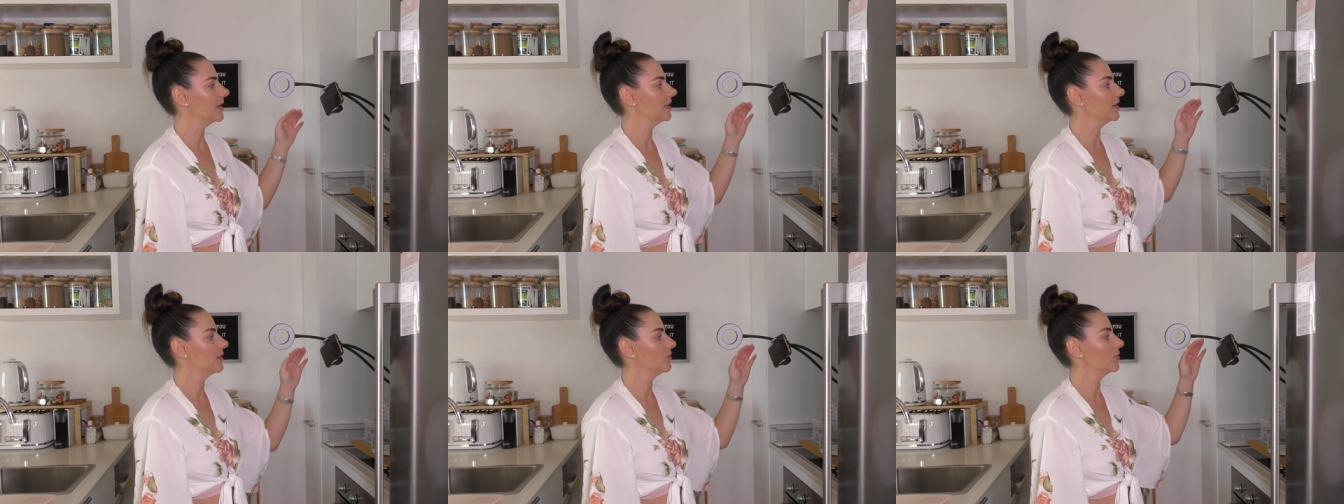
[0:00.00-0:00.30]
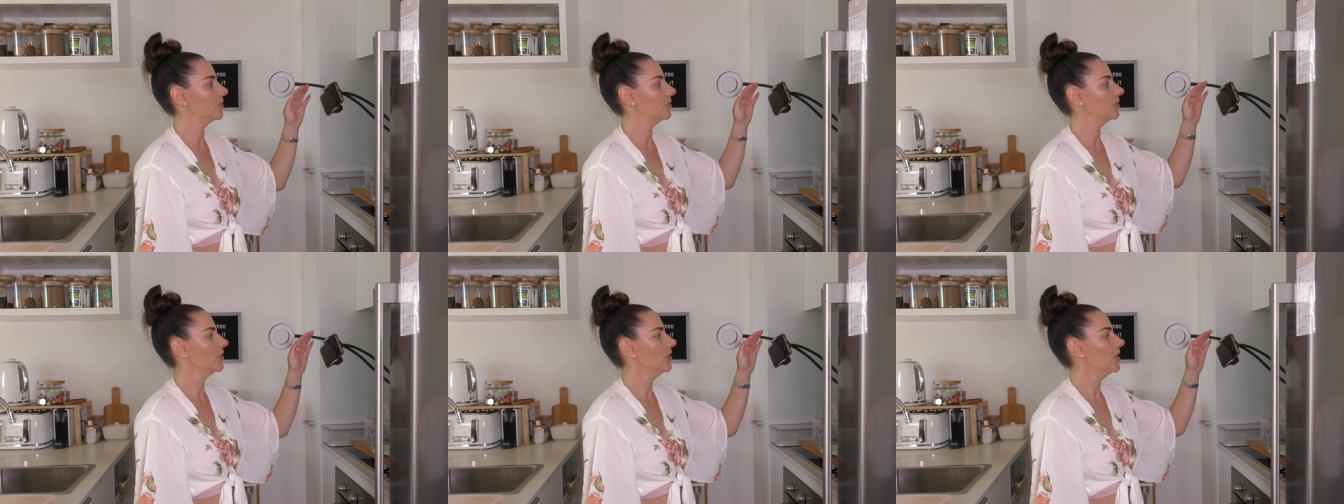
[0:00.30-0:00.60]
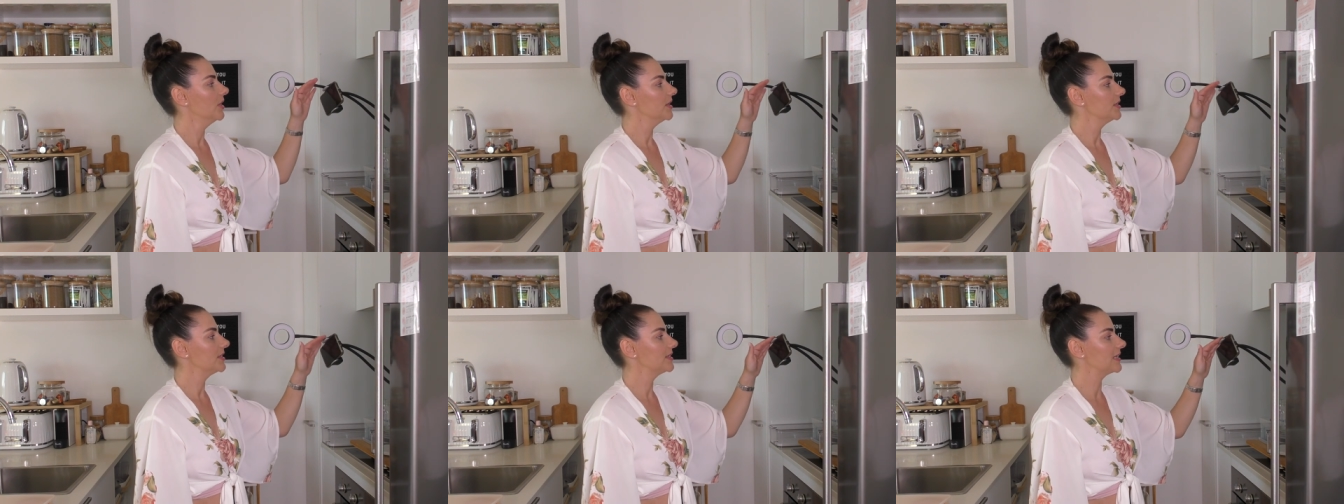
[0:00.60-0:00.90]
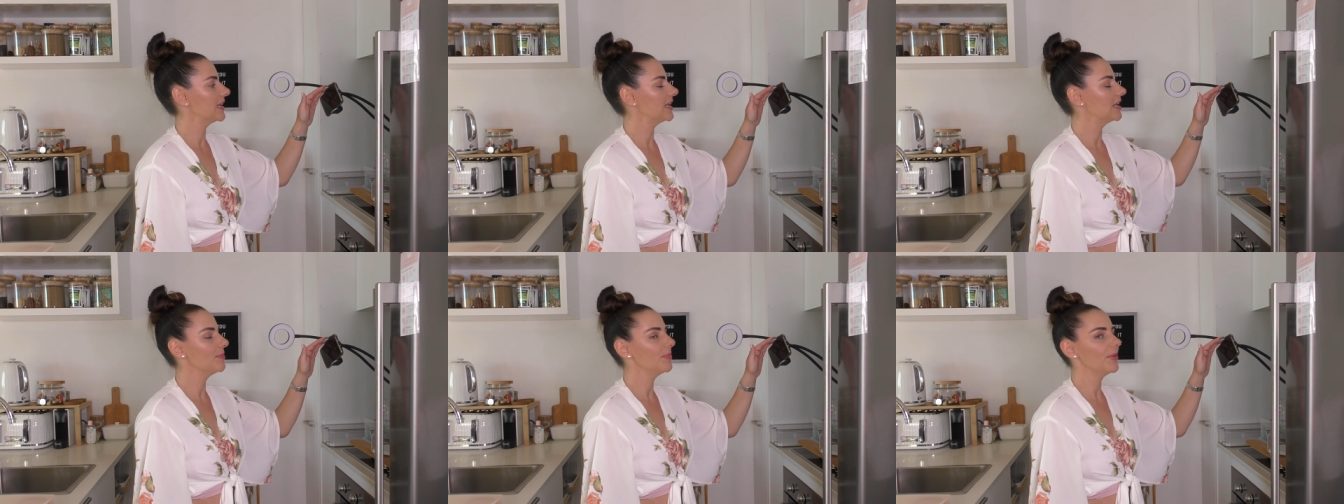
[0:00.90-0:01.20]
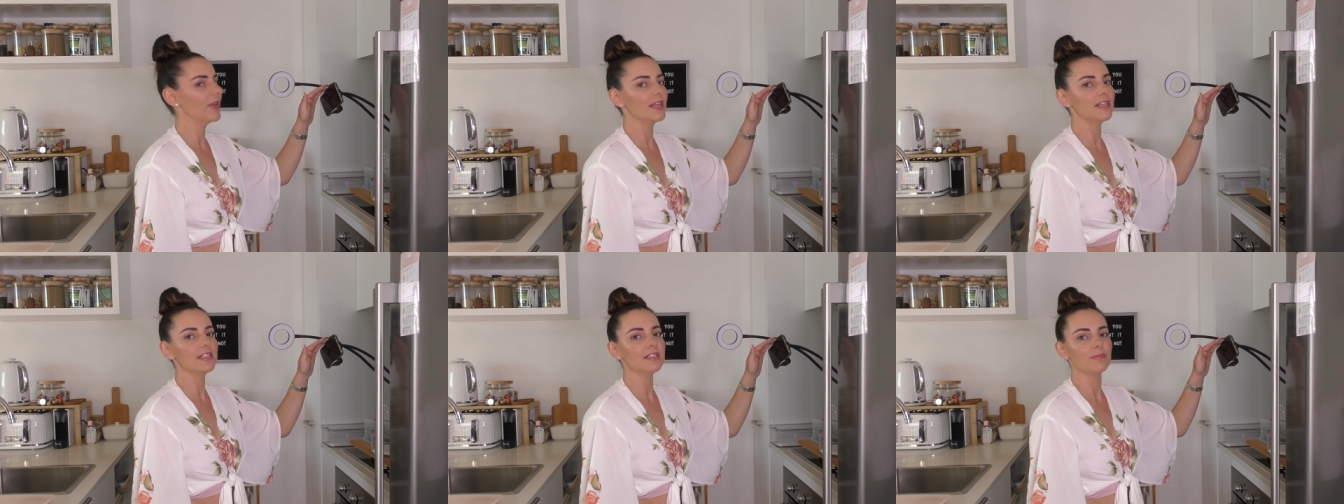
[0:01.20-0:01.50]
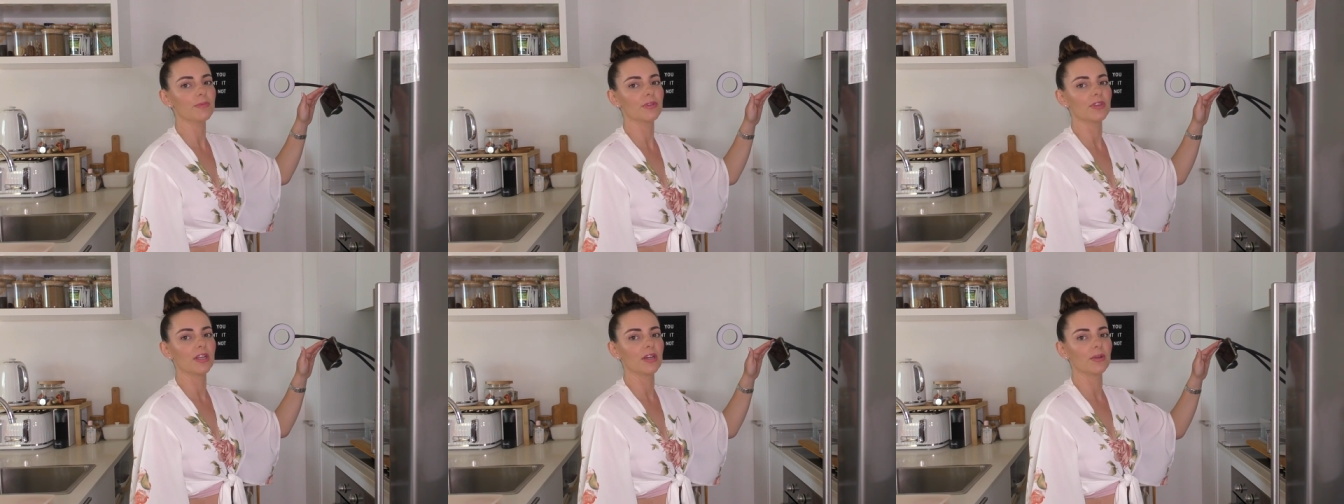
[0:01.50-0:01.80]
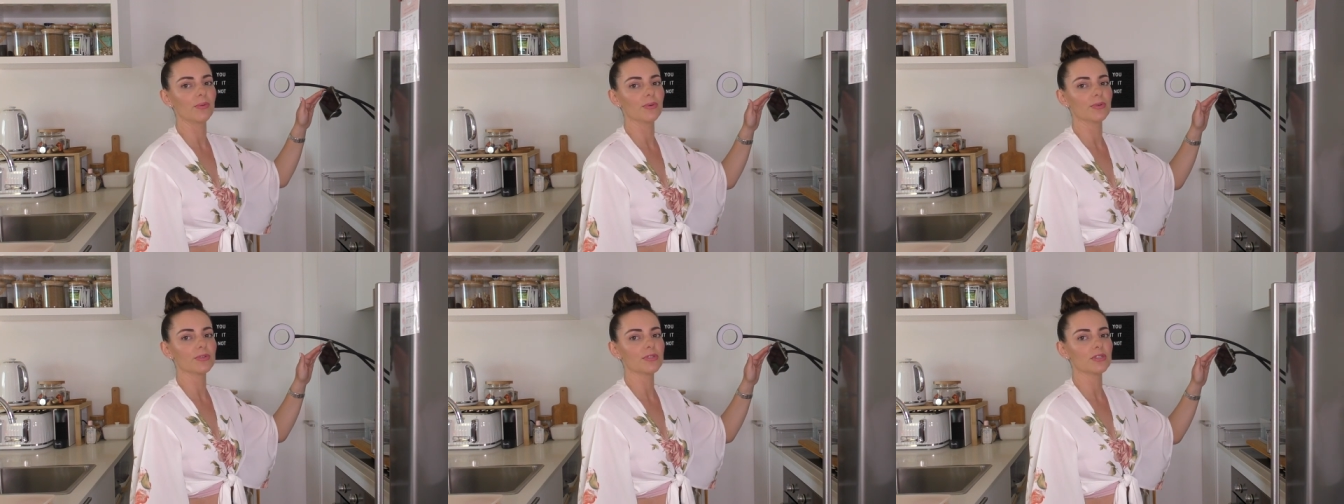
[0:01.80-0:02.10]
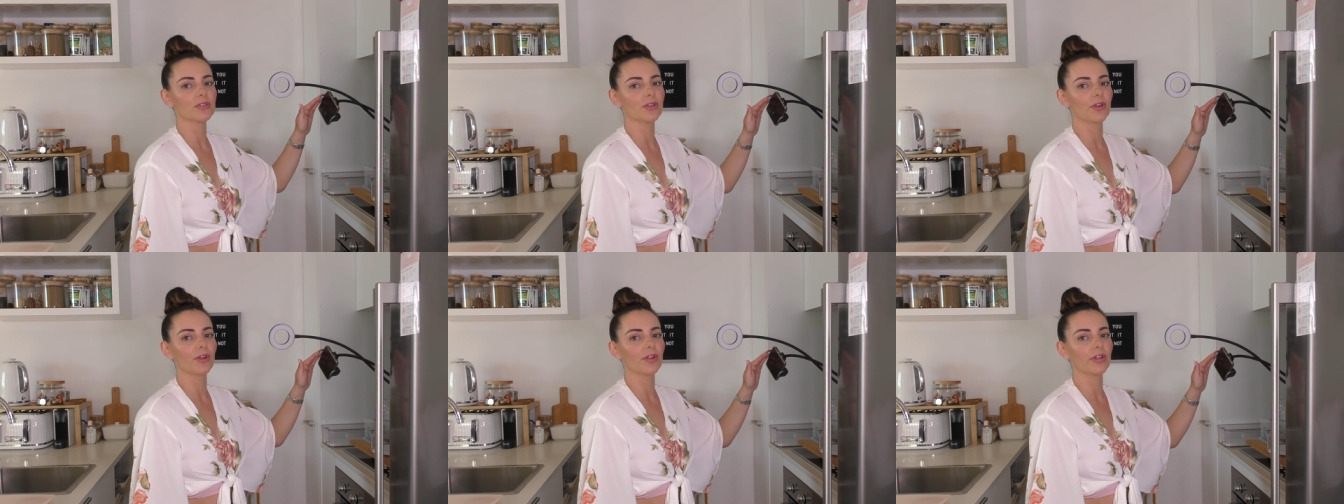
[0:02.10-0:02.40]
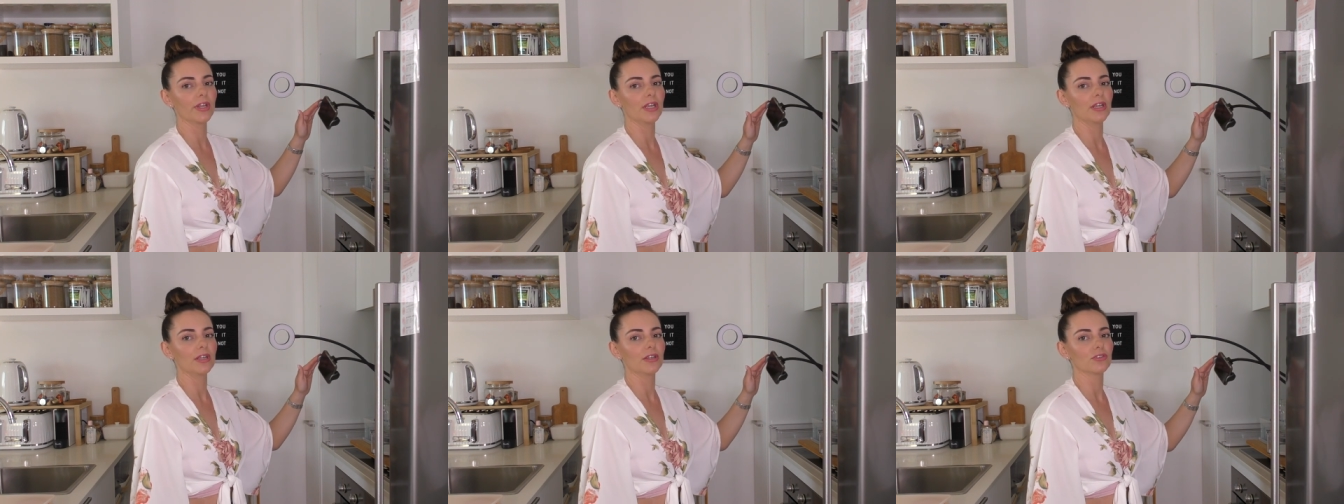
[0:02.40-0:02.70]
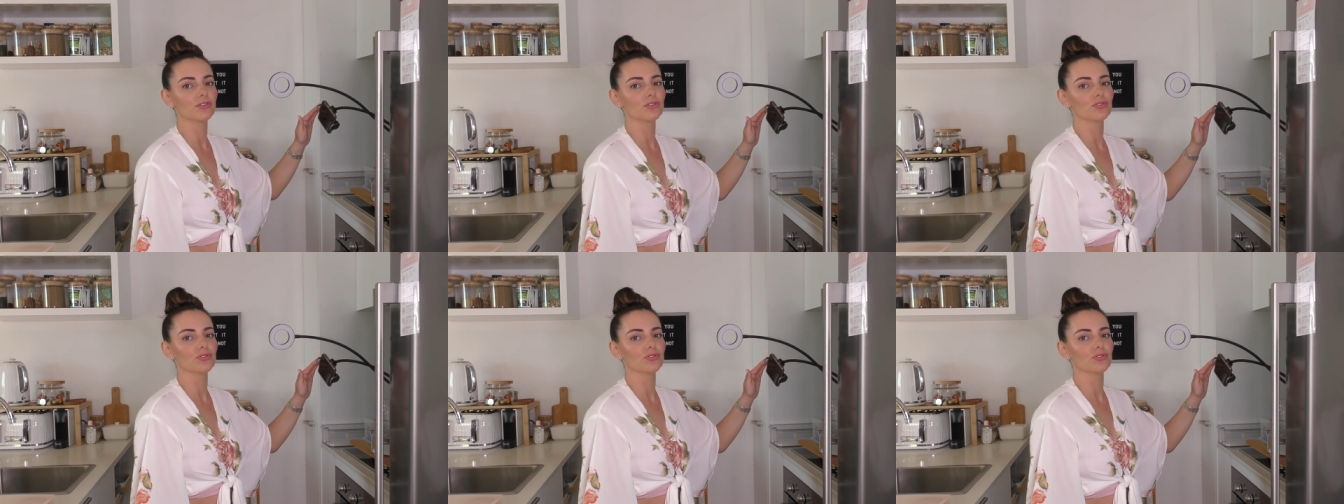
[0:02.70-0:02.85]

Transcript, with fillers: and it will stay in place but then it will slowly